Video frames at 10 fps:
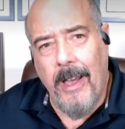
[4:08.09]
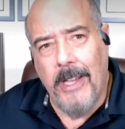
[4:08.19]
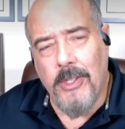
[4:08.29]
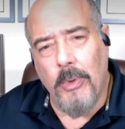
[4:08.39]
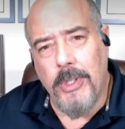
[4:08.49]

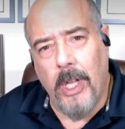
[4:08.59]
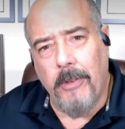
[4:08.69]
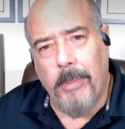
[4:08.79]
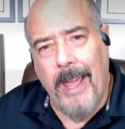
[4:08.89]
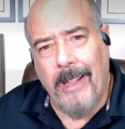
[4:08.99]
as a
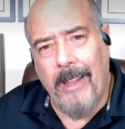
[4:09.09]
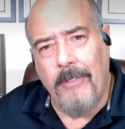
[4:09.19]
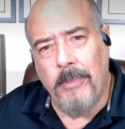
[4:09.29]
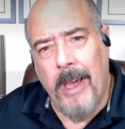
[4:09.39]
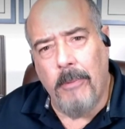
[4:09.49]
result of Black
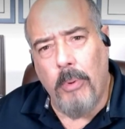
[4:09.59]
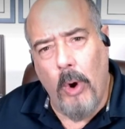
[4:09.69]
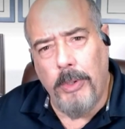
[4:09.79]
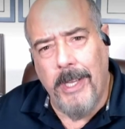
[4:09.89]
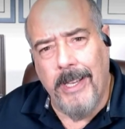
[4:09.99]
Lives Matter
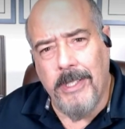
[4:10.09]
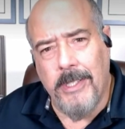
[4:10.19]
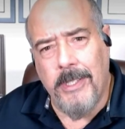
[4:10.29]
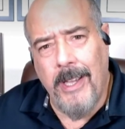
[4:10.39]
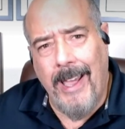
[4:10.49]

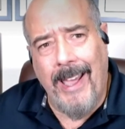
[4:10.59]
protests.